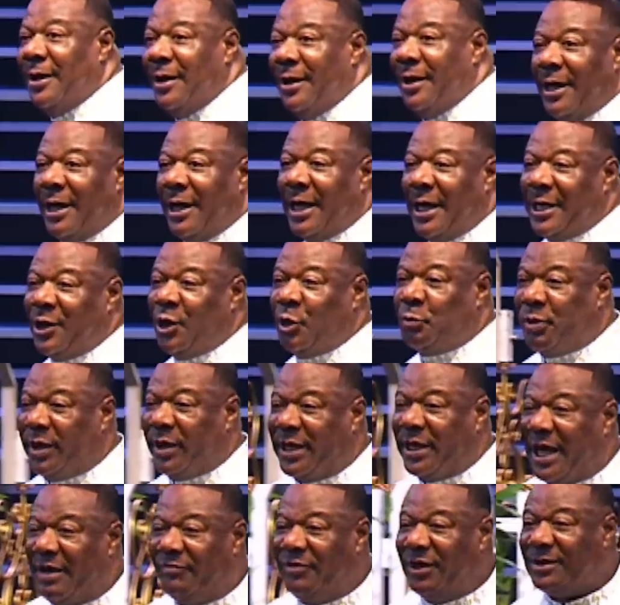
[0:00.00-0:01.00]
And you pick
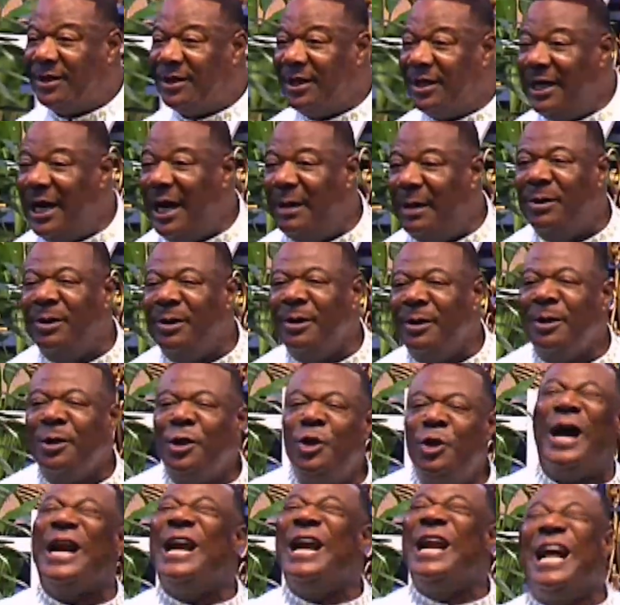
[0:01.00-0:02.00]
everything up. You
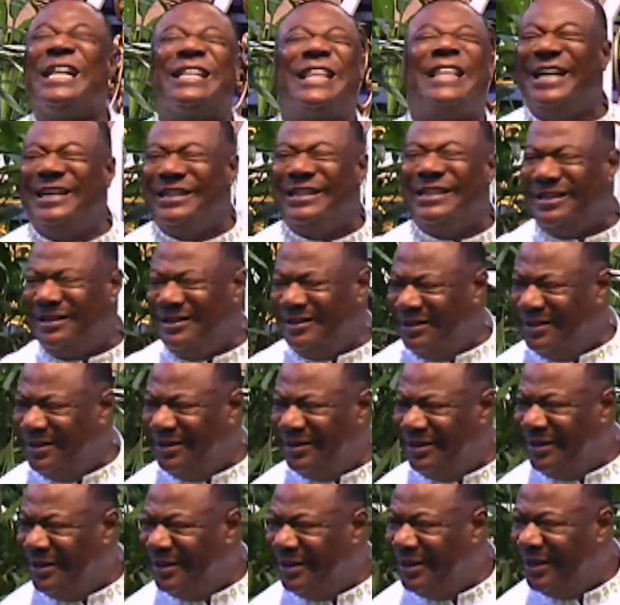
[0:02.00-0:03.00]
are nothing.
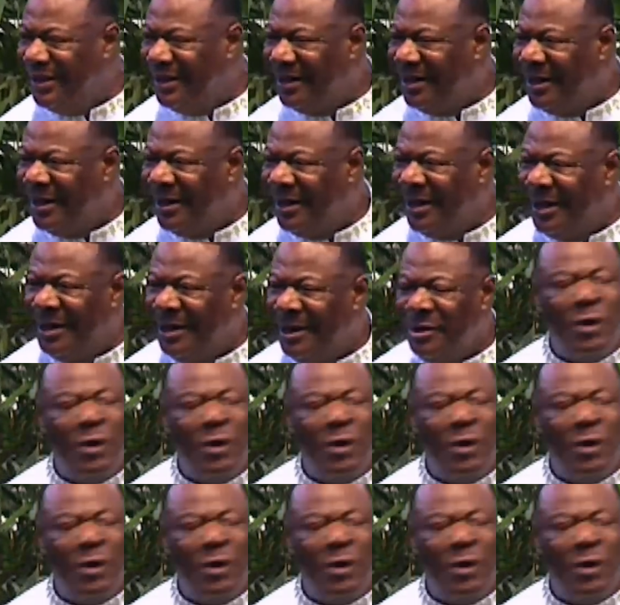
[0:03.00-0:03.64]
You